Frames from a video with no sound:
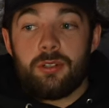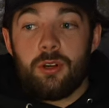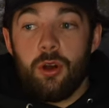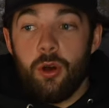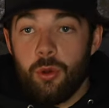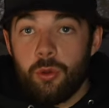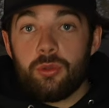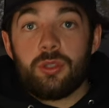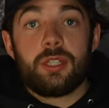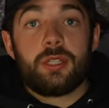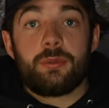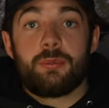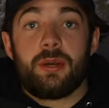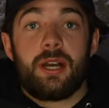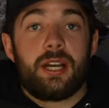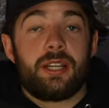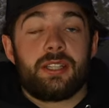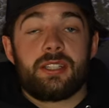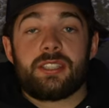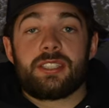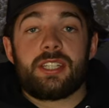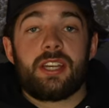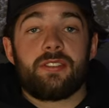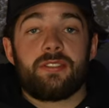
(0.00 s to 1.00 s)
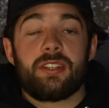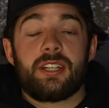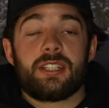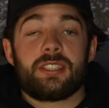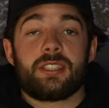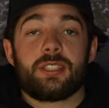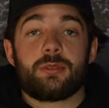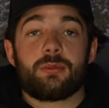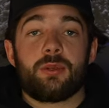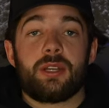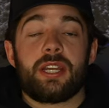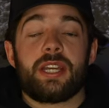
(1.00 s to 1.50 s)
only buy the seven S
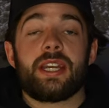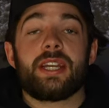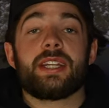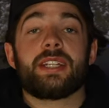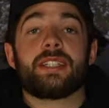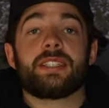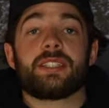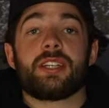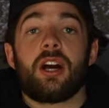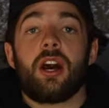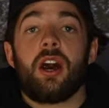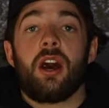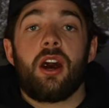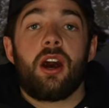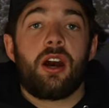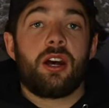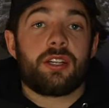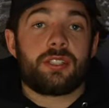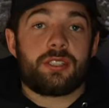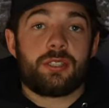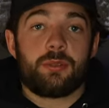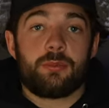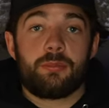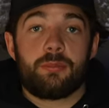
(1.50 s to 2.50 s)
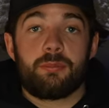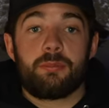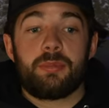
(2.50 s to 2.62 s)
display. It is awesome.